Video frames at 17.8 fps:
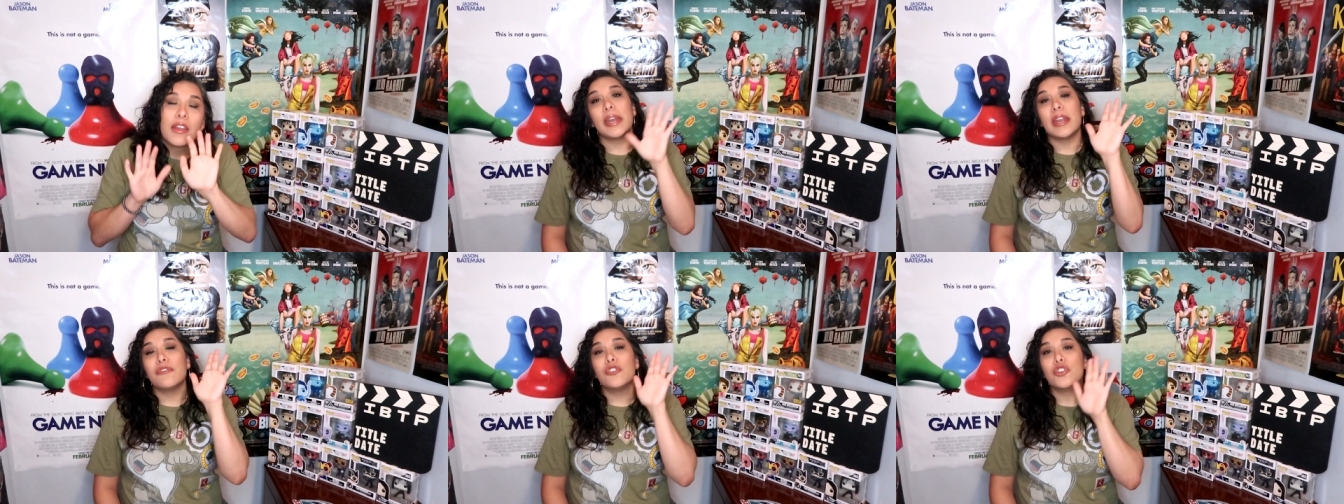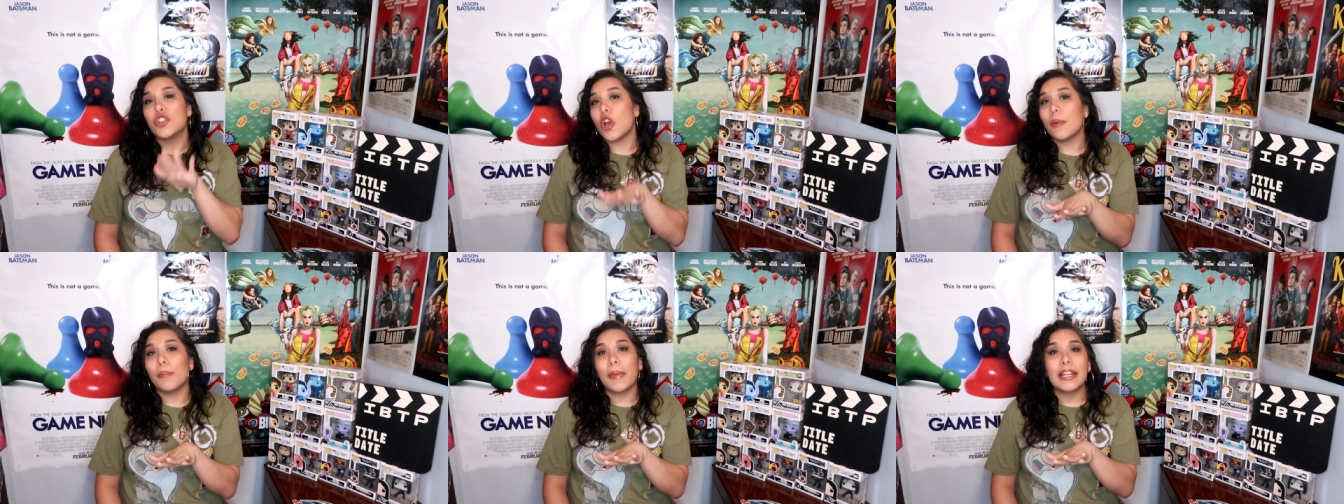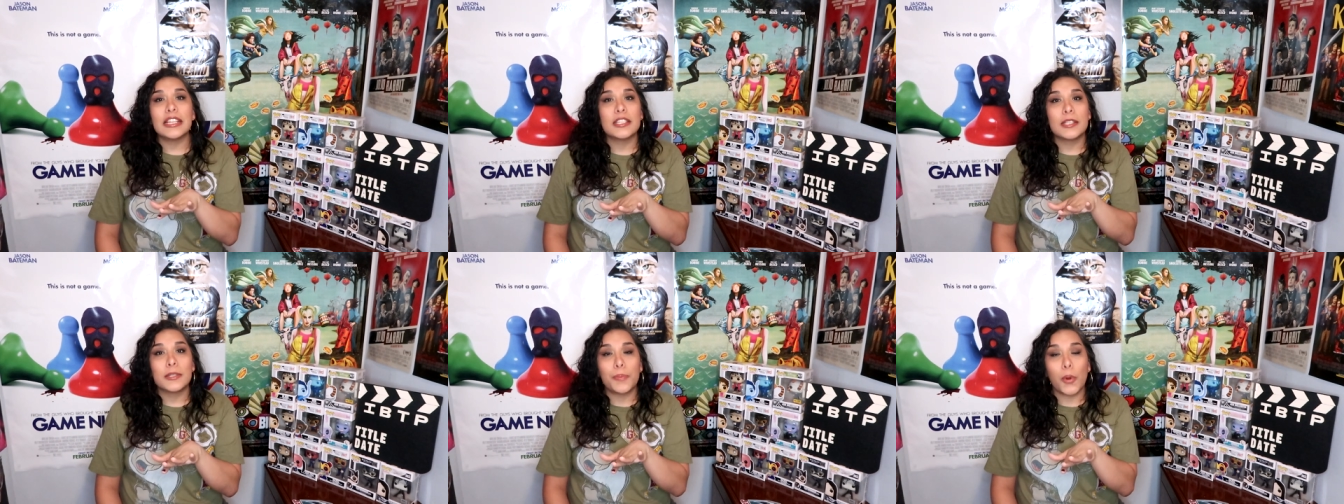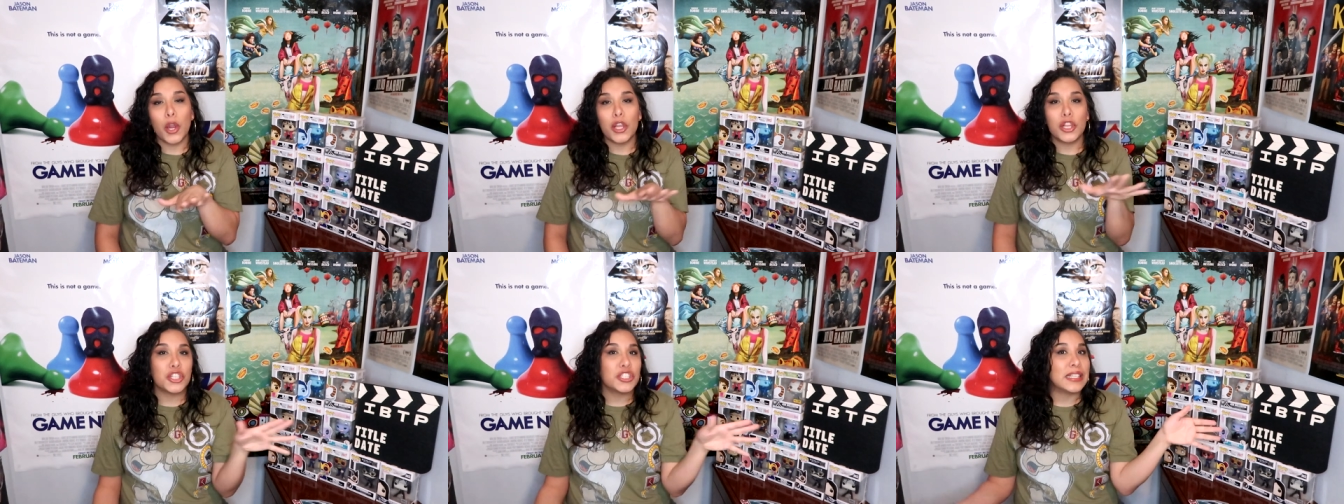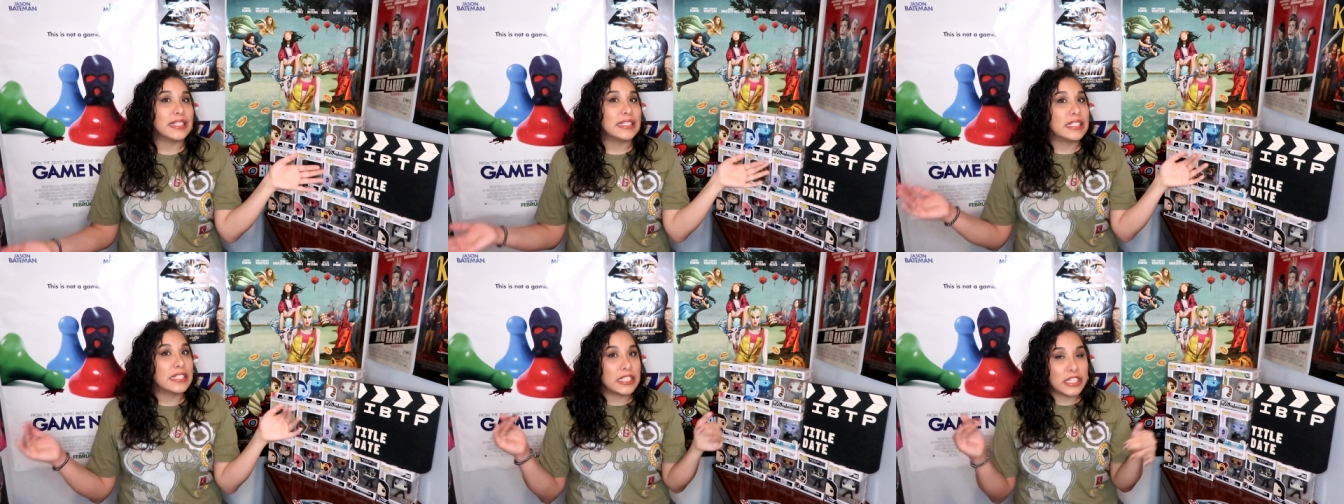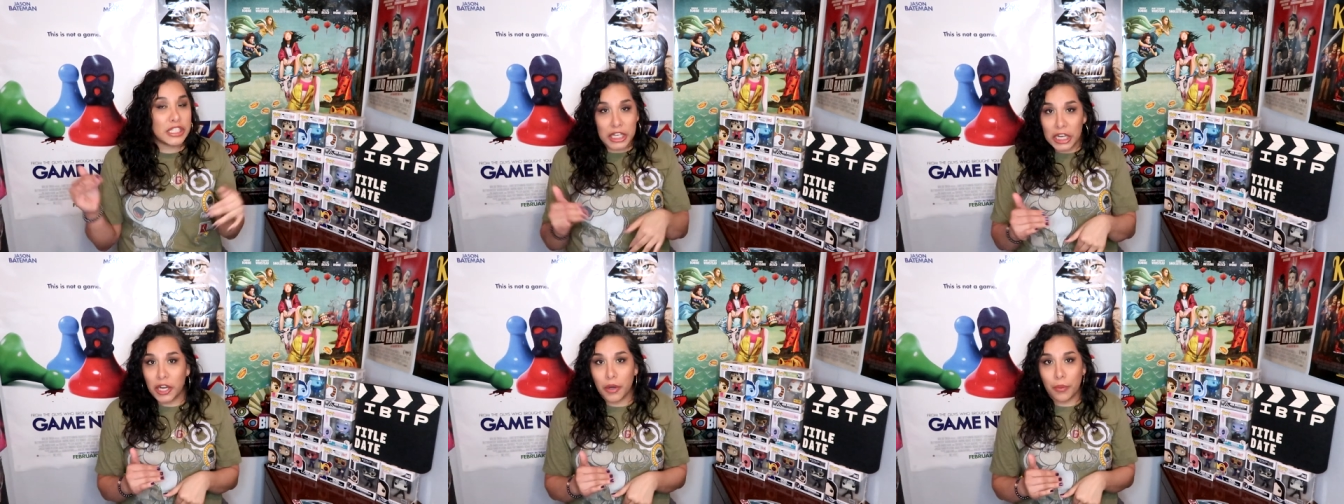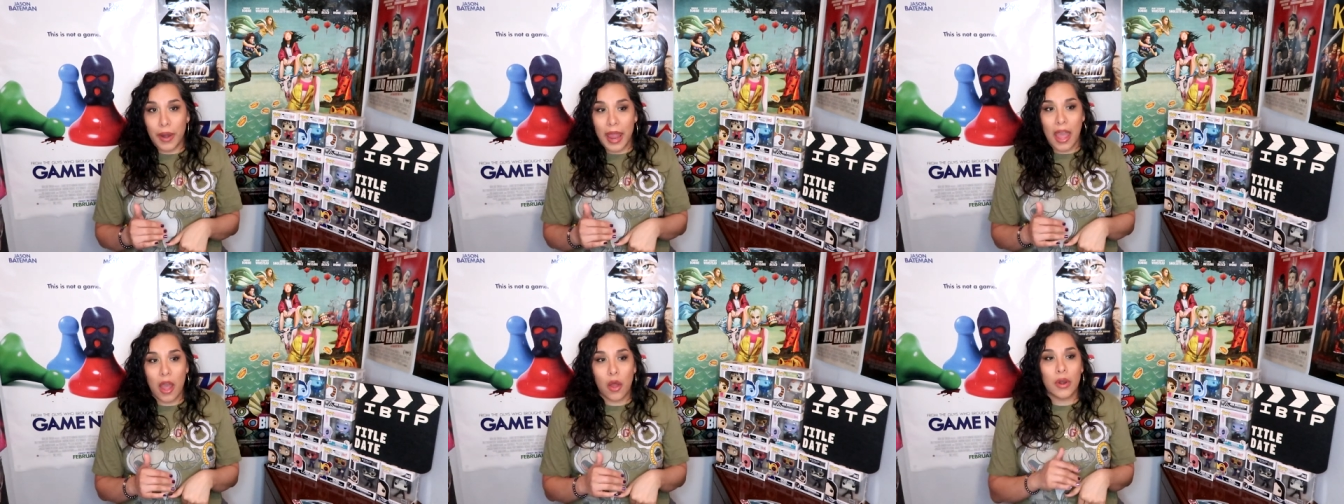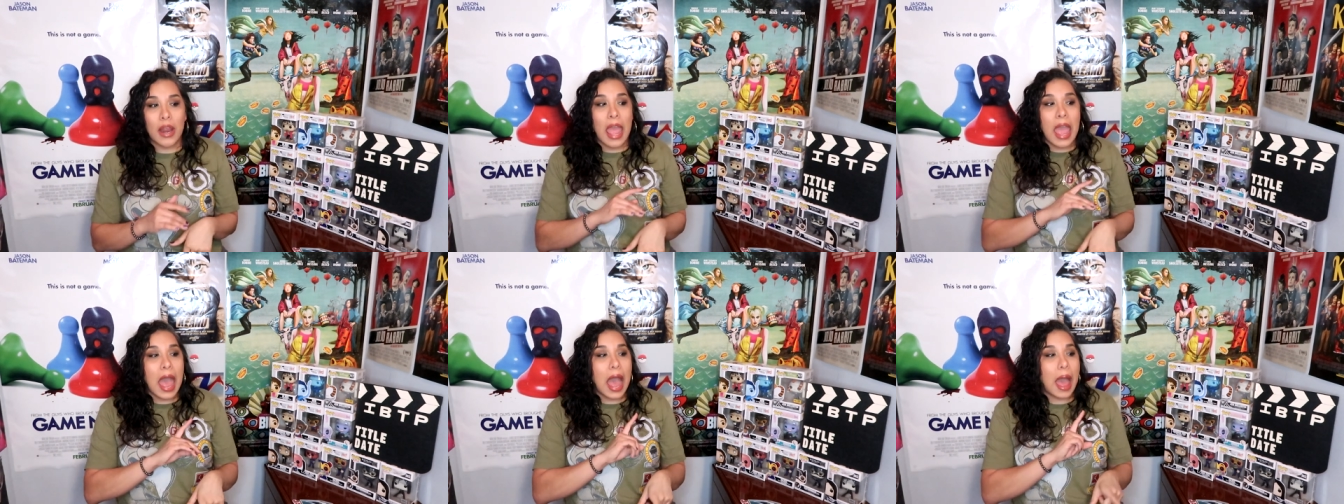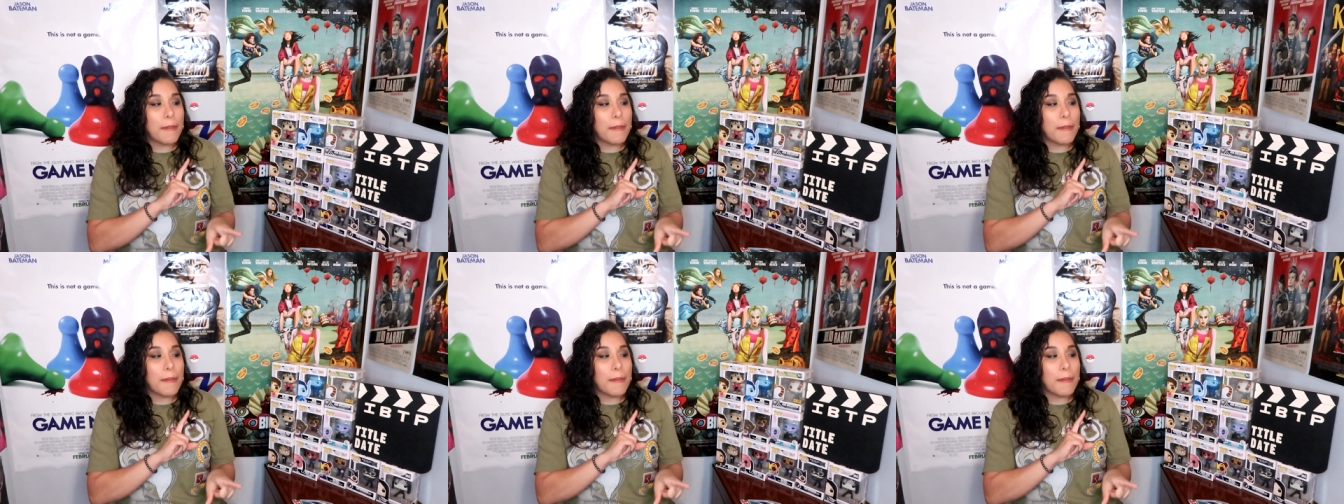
But if you don't mind spoilers, then stick around.